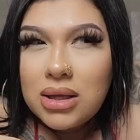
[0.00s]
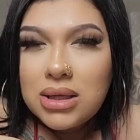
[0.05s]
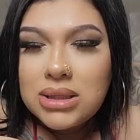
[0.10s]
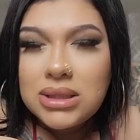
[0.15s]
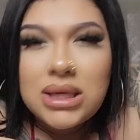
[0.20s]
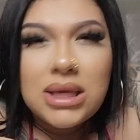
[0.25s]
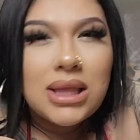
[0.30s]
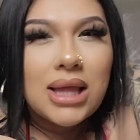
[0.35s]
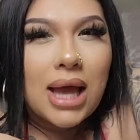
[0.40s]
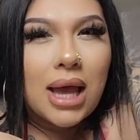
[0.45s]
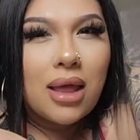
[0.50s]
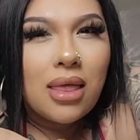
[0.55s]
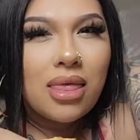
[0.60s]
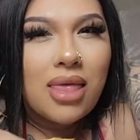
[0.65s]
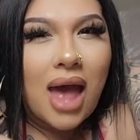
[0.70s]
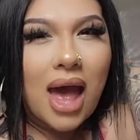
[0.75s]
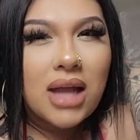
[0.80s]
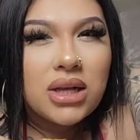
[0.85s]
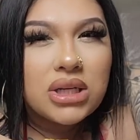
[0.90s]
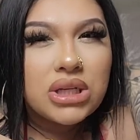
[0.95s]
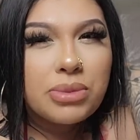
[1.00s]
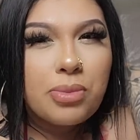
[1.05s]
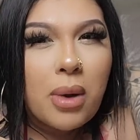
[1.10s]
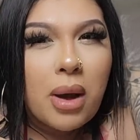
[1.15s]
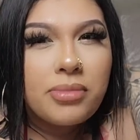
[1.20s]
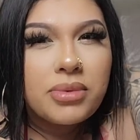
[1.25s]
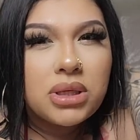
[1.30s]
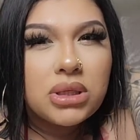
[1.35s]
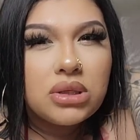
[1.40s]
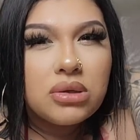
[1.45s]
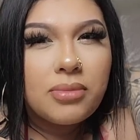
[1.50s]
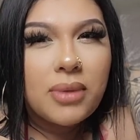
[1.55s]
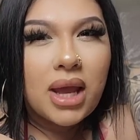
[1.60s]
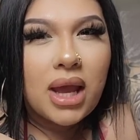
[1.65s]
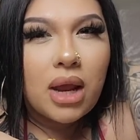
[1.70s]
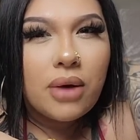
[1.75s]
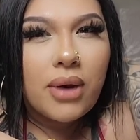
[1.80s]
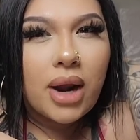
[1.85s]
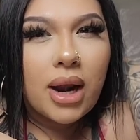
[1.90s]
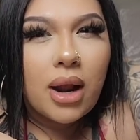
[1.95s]
See, that just popped into my
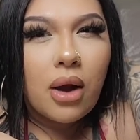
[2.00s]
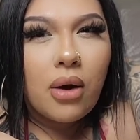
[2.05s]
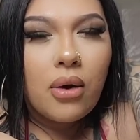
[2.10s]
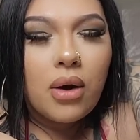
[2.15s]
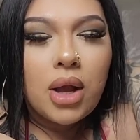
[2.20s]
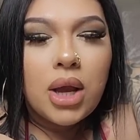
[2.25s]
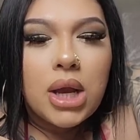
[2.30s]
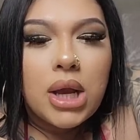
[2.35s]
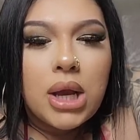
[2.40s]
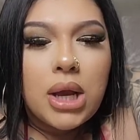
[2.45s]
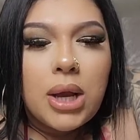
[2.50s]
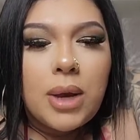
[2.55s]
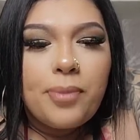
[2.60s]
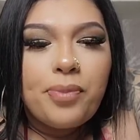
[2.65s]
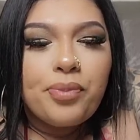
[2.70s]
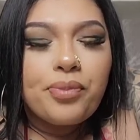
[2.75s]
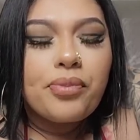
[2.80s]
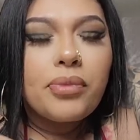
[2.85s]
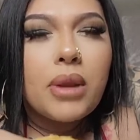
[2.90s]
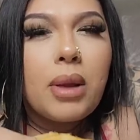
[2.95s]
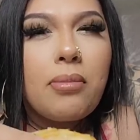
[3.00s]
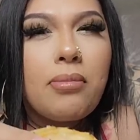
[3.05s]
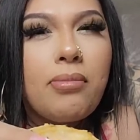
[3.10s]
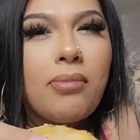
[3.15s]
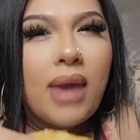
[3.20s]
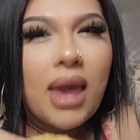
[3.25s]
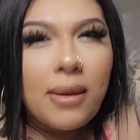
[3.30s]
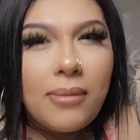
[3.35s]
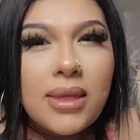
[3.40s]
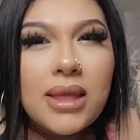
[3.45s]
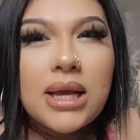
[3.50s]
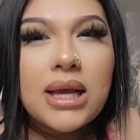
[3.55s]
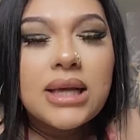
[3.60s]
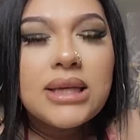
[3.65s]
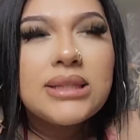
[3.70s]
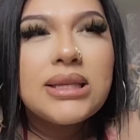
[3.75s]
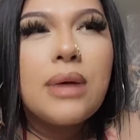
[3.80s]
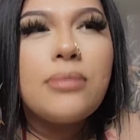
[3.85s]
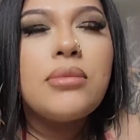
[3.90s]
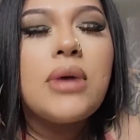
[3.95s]
head right now. Maybe that,
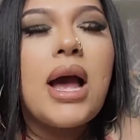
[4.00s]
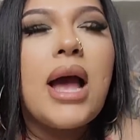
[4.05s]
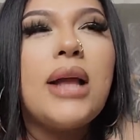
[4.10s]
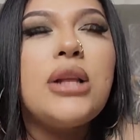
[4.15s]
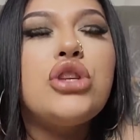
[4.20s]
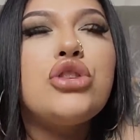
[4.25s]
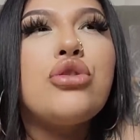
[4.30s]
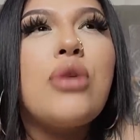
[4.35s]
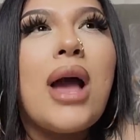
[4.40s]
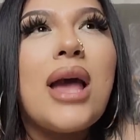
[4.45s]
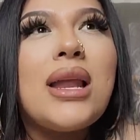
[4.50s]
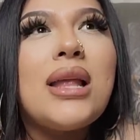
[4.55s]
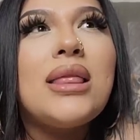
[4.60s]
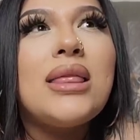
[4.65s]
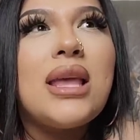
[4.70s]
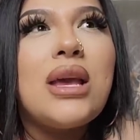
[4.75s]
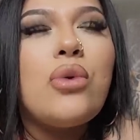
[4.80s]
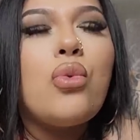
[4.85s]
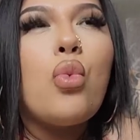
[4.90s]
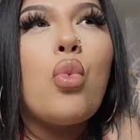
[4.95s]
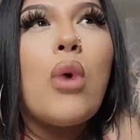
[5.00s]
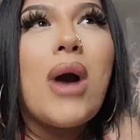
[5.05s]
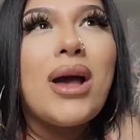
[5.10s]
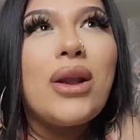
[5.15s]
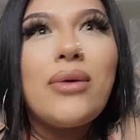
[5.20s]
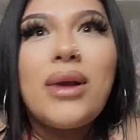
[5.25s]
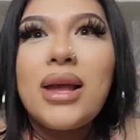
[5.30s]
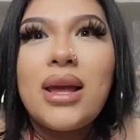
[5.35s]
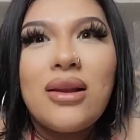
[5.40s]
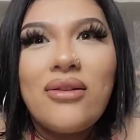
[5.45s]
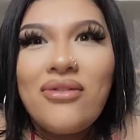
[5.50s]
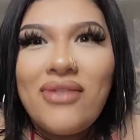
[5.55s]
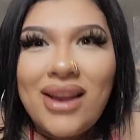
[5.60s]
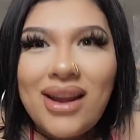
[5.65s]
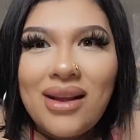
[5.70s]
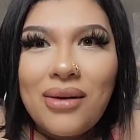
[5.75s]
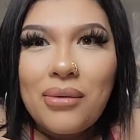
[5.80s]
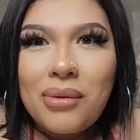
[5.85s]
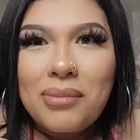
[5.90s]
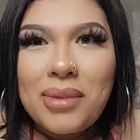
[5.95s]
because I try to think, why do I get
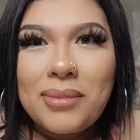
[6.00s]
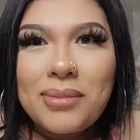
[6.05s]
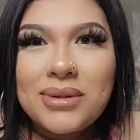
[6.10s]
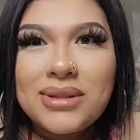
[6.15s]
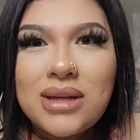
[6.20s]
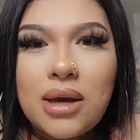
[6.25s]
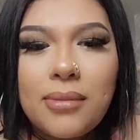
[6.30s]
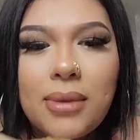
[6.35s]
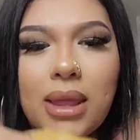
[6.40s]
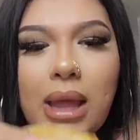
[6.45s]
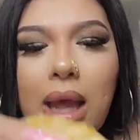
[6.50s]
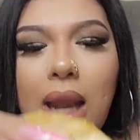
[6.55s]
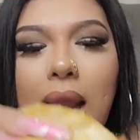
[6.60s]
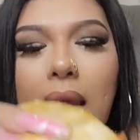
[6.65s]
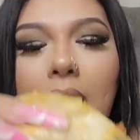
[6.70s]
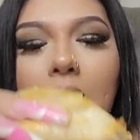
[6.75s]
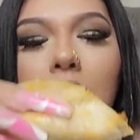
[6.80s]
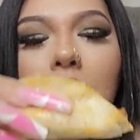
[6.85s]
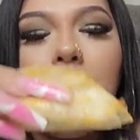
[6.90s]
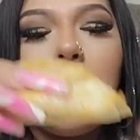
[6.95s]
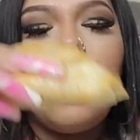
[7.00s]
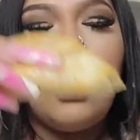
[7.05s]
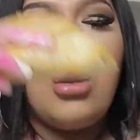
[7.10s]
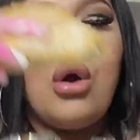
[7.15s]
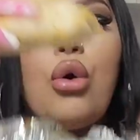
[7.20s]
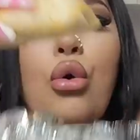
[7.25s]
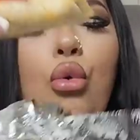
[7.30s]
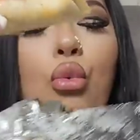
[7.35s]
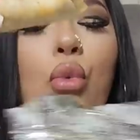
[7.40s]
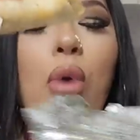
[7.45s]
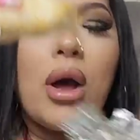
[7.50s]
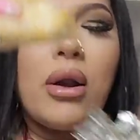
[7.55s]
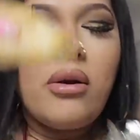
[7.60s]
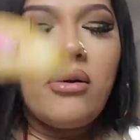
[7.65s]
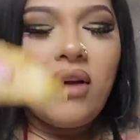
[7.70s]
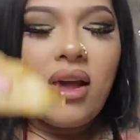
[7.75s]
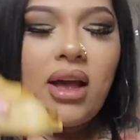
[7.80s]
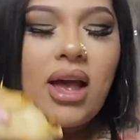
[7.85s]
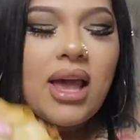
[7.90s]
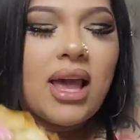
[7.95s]
offended when people tell me that? Like, why
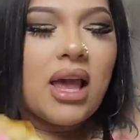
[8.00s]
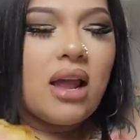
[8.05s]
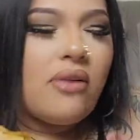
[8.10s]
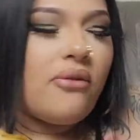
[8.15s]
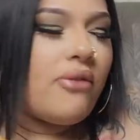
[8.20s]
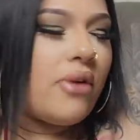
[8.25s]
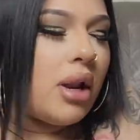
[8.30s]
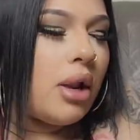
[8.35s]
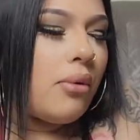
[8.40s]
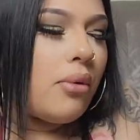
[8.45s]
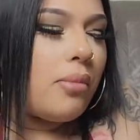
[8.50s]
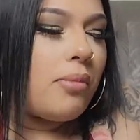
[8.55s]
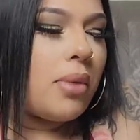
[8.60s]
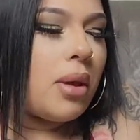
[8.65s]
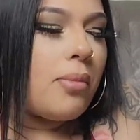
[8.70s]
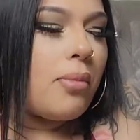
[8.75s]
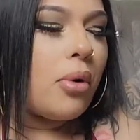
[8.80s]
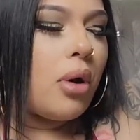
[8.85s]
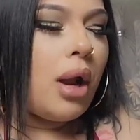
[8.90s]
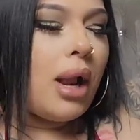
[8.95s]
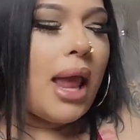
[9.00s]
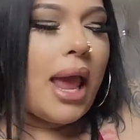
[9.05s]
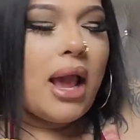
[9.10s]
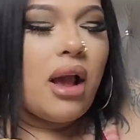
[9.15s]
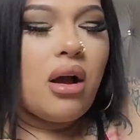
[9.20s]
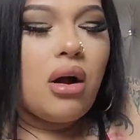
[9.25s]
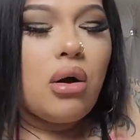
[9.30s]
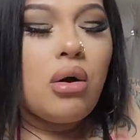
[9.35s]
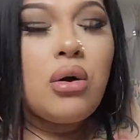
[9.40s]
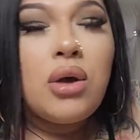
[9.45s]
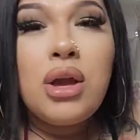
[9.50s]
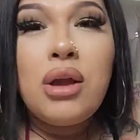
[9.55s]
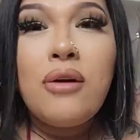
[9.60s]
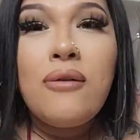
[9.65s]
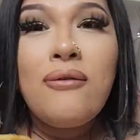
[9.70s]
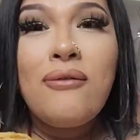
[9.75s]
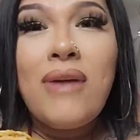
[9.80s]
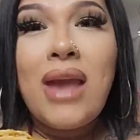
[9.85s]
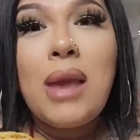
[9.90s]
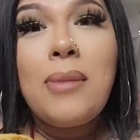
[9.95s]
do I get offended when people are like, oh,
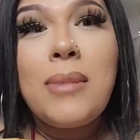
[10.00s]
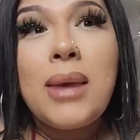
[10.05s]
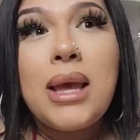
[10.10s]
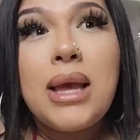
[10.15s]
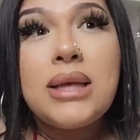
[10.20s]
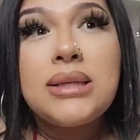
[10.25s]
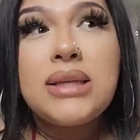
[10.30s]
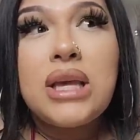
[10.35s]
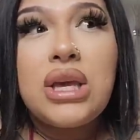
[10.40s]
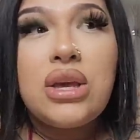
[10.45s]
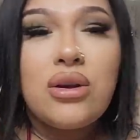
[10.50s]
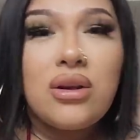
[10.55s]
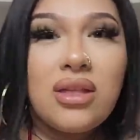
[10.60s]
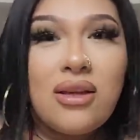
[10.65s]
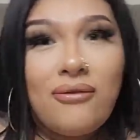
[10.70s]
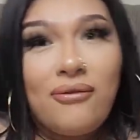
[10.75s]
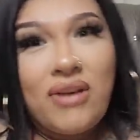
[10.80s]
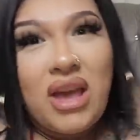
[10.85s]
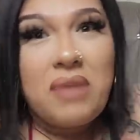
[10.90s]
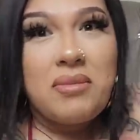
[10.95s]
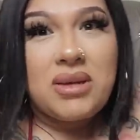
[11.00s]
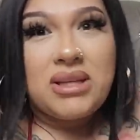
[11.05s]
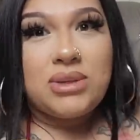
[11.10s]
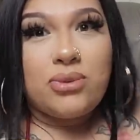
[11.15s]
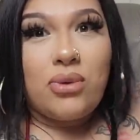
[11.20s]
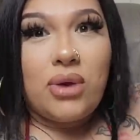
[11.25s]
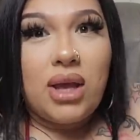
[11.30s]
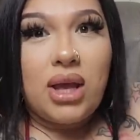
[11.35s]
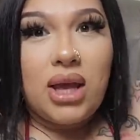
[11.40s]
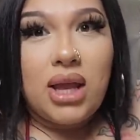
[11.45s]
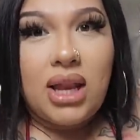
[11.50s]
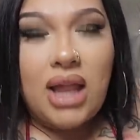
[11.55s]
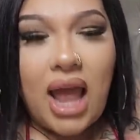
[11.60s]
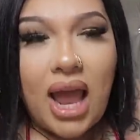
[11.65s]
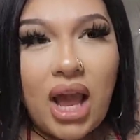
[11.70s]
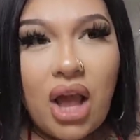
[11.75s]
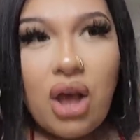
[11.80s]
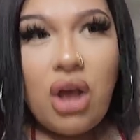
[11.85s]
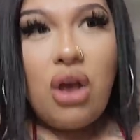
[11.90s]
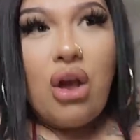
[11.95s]
you're famous. Like, you're the famous one.
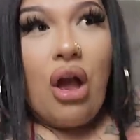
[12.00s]
Like,